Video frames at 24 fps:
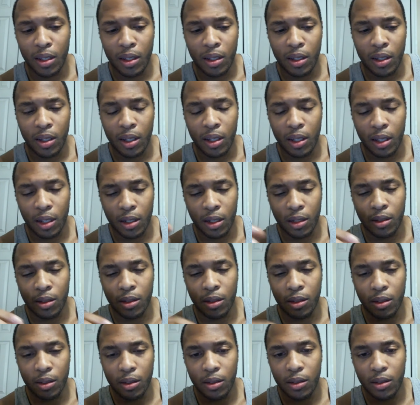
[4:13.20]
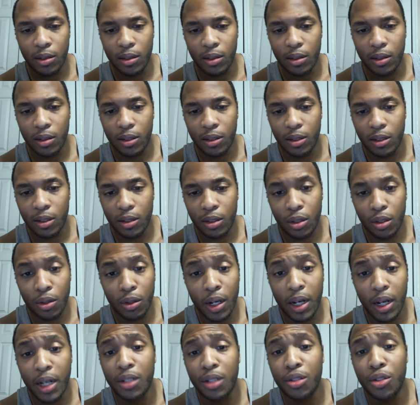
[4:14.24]
And do
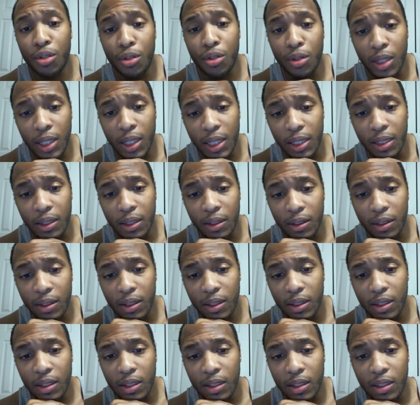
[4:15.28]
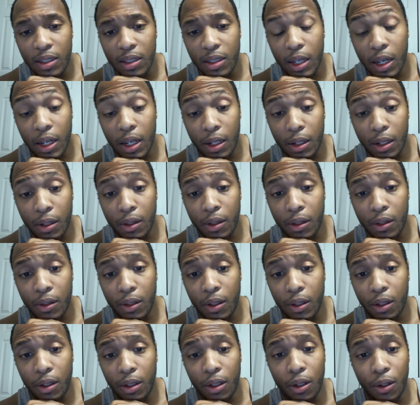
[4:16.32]
I truly stand
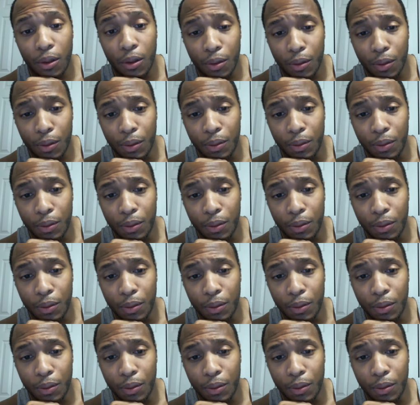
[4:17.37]
alone?